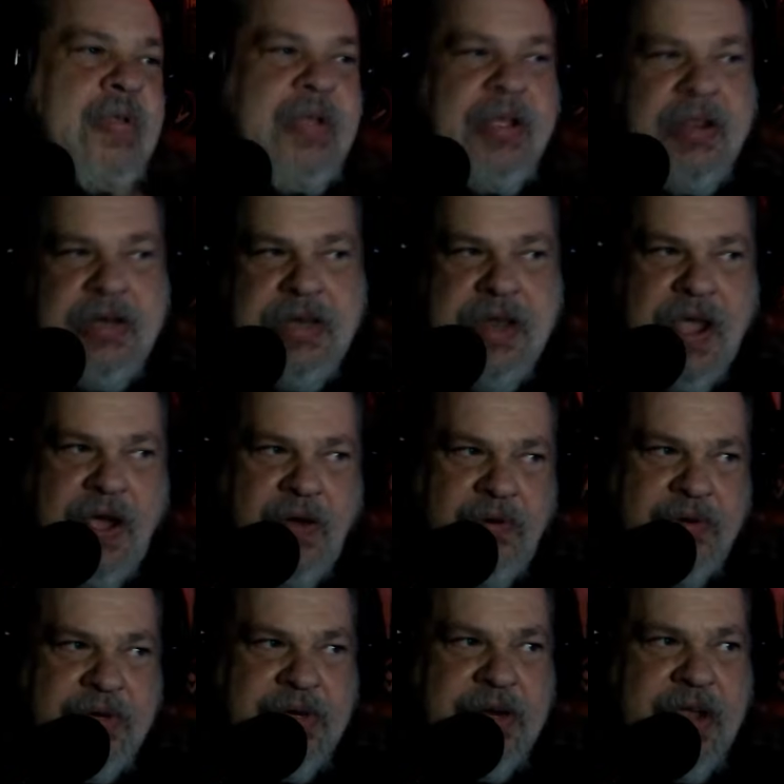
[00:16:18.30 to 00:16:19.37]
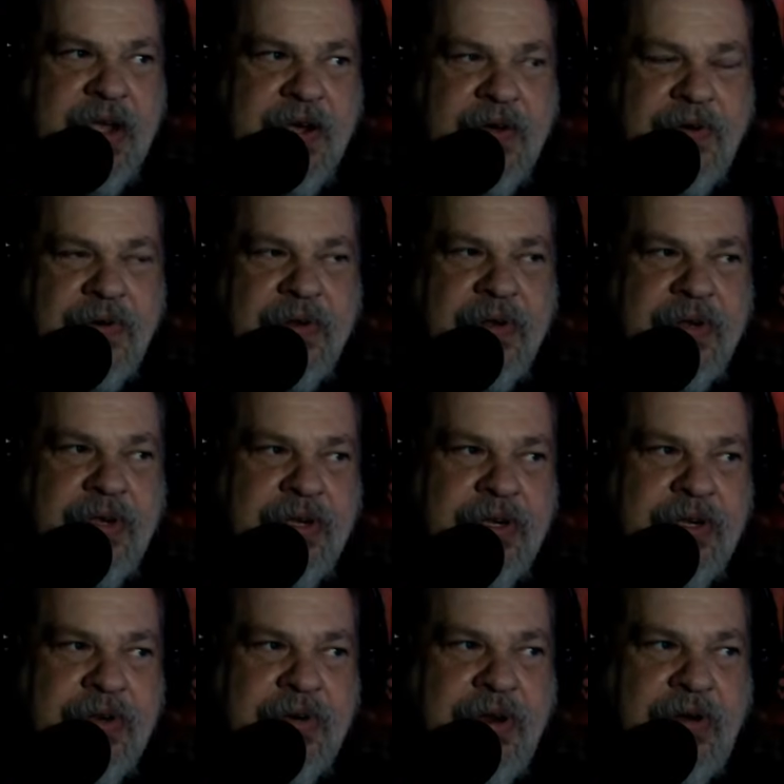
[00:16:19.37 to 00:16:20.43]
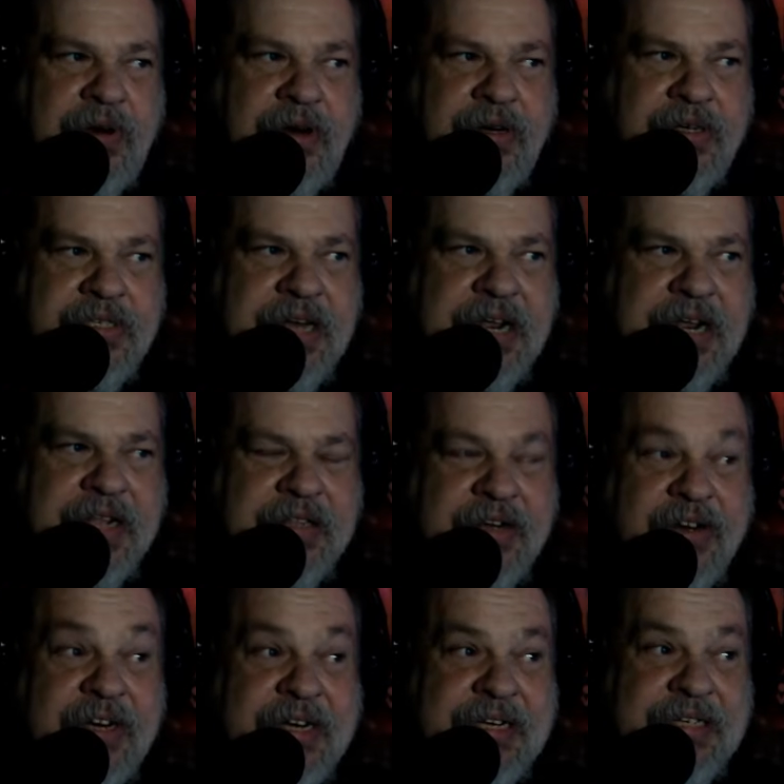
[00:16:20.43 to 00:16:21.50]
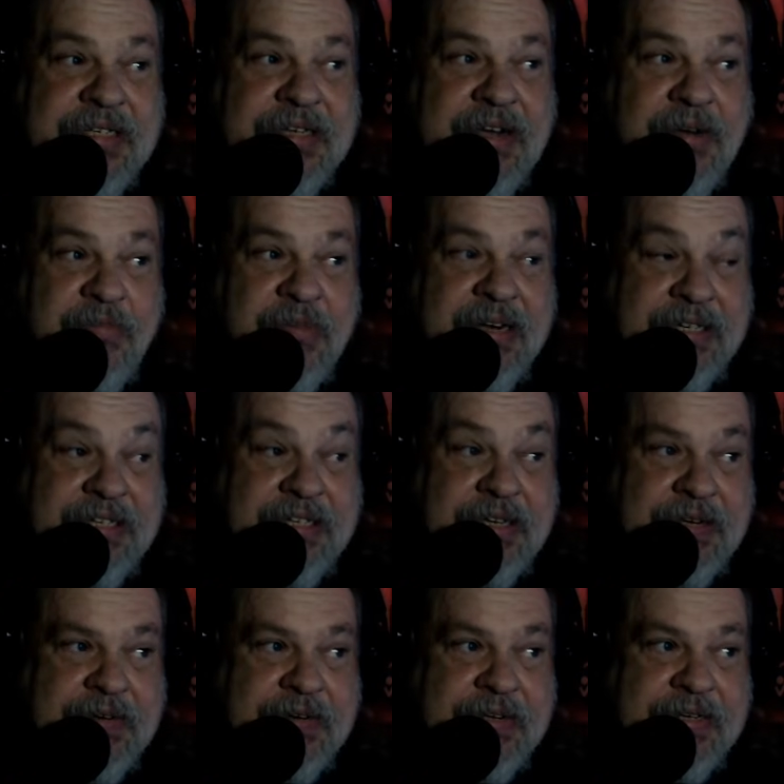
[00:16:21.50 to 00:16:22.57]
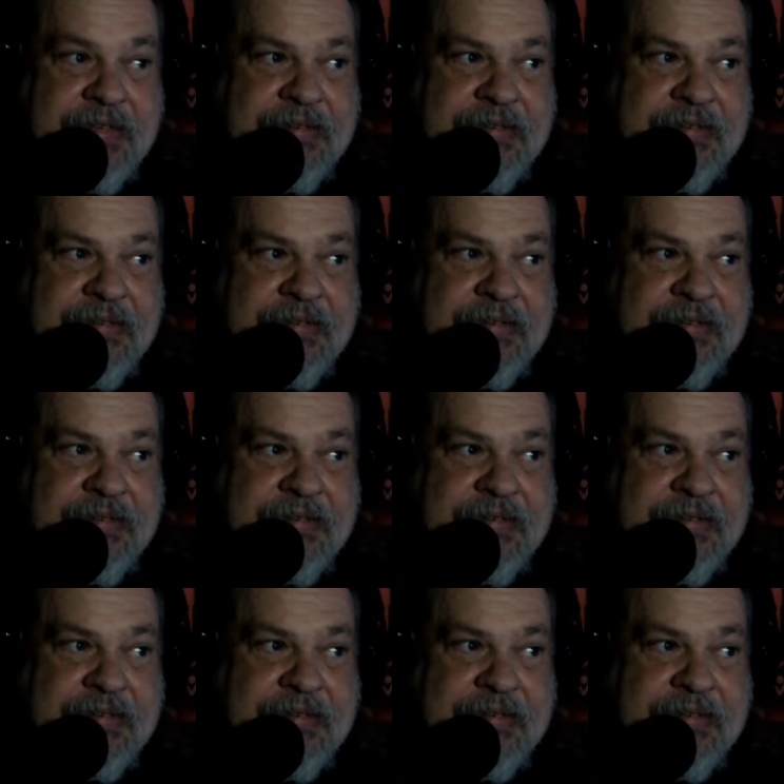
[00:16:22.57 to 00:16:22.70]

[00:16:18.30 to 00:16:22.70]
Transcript: No. You don't understand. There is no McDougan.